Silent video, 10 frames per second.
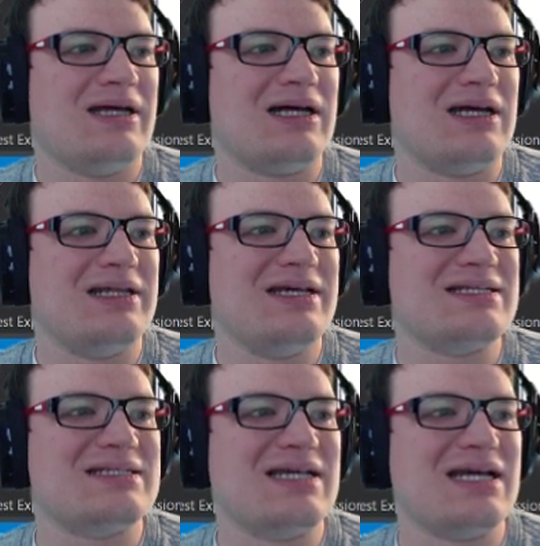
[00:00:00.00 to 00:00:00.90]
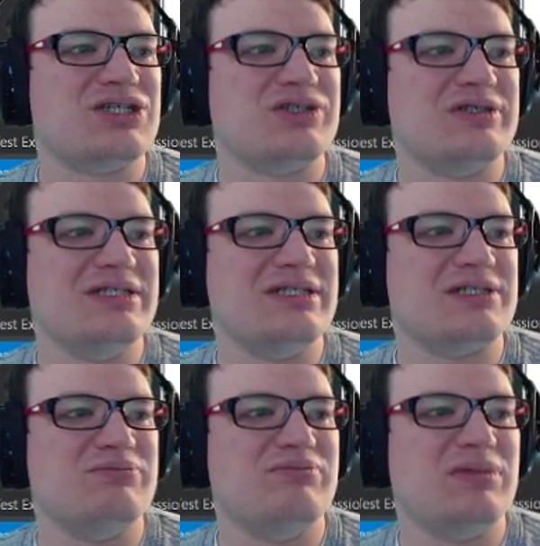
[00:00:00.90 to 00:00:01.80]
And that's actually
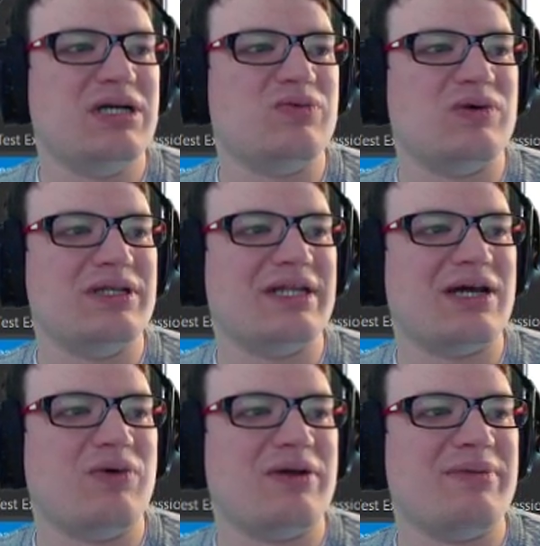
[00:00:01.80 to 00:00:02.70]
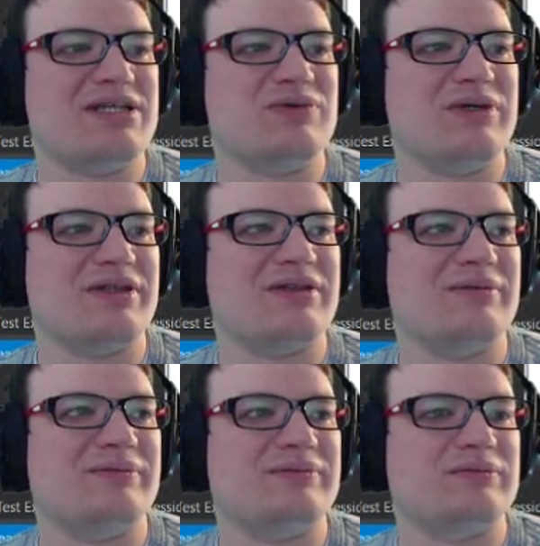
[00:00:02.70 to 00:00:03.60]
this mud one that I want to mess with.
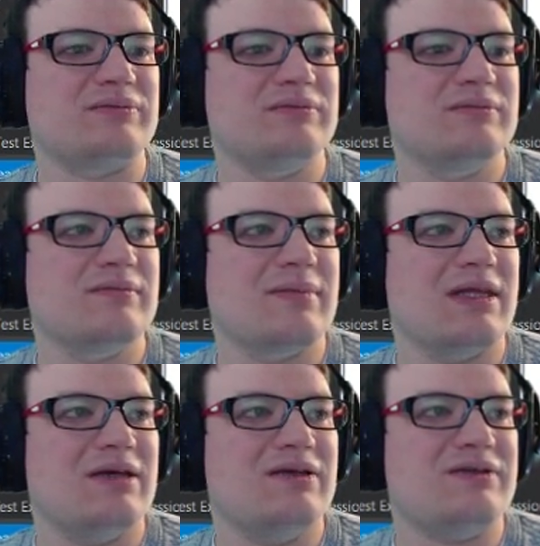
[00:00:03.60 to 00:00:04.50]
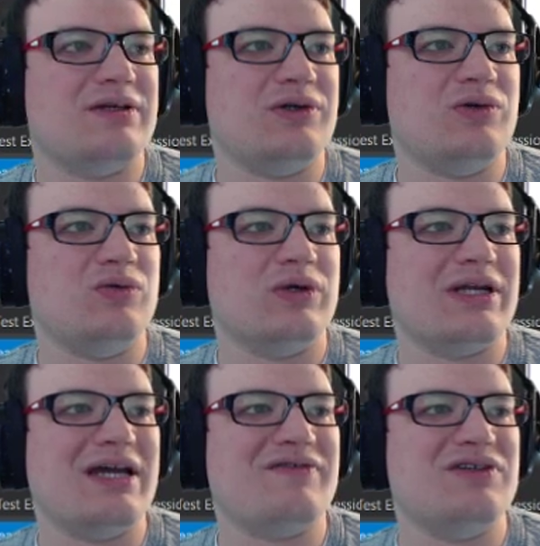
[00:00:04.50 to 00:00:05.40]
So we're
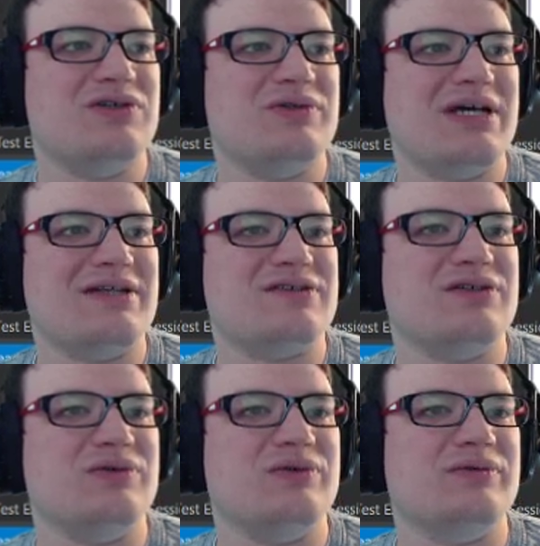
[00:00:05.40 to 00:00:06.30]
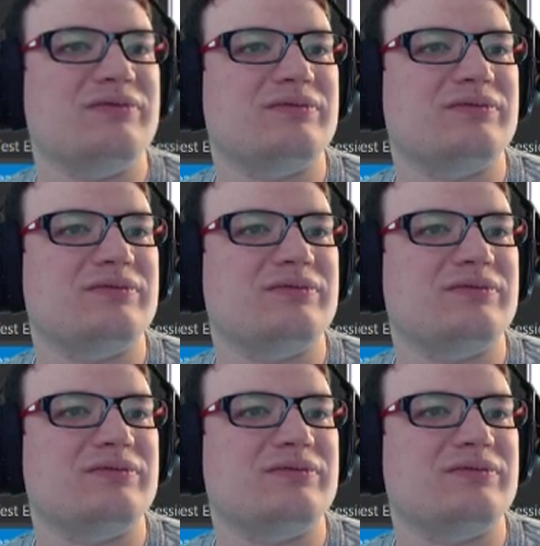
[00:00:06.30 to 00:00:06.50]
going to have to do that soon.